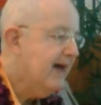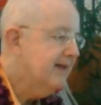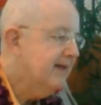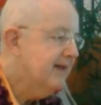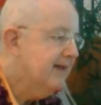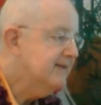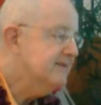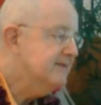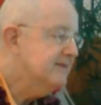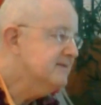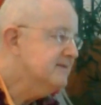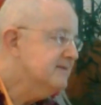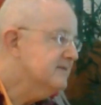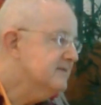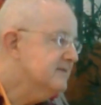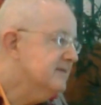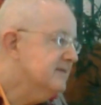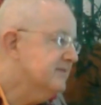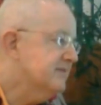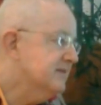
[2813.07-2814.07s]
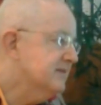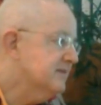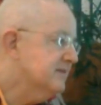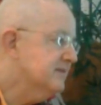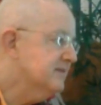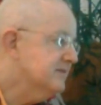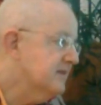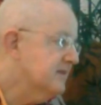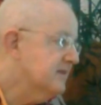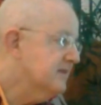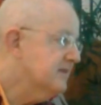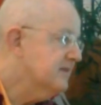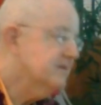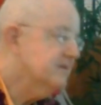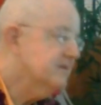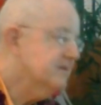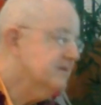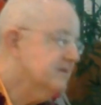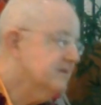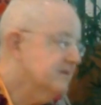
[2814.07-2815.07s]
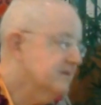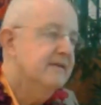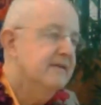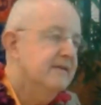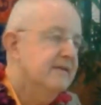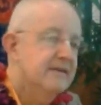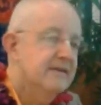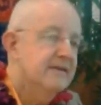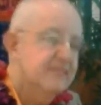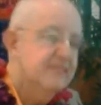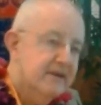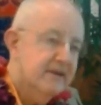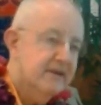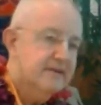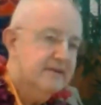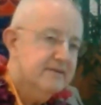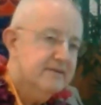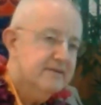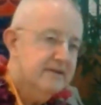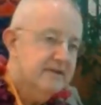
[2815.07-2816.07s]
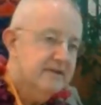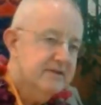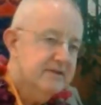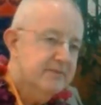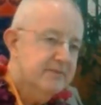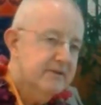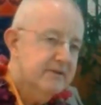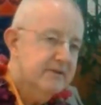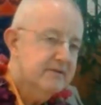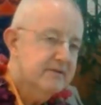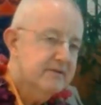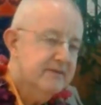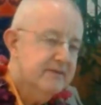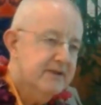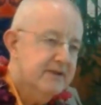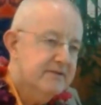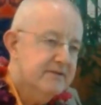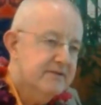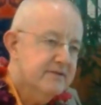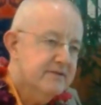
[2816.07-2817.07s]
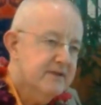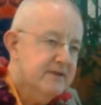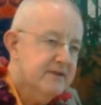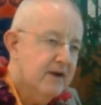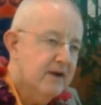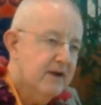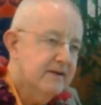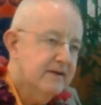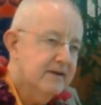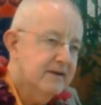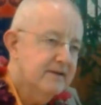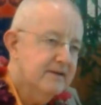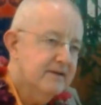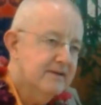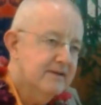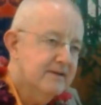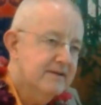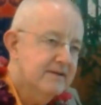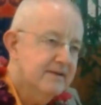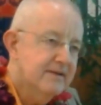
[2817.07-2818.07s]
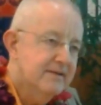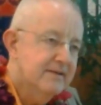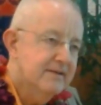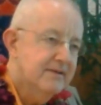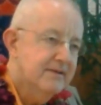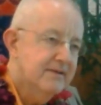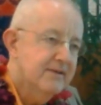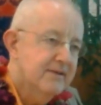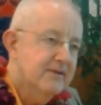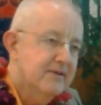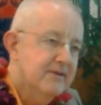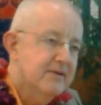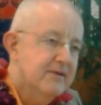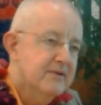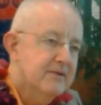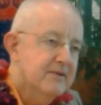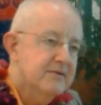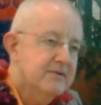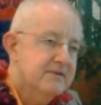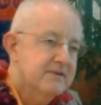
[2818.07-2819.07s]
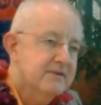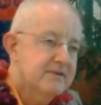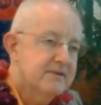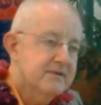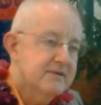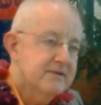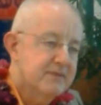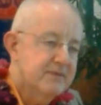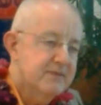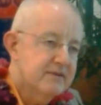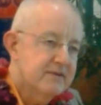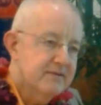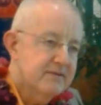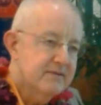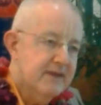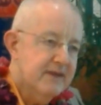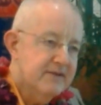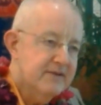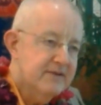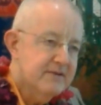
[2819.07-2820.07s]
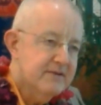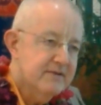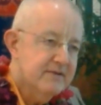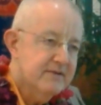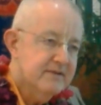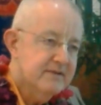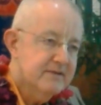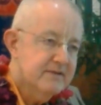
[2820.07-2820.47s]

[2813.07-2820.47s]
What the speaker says: and his disciplic succession, because his spiritual master is Narada, whose spiritual master is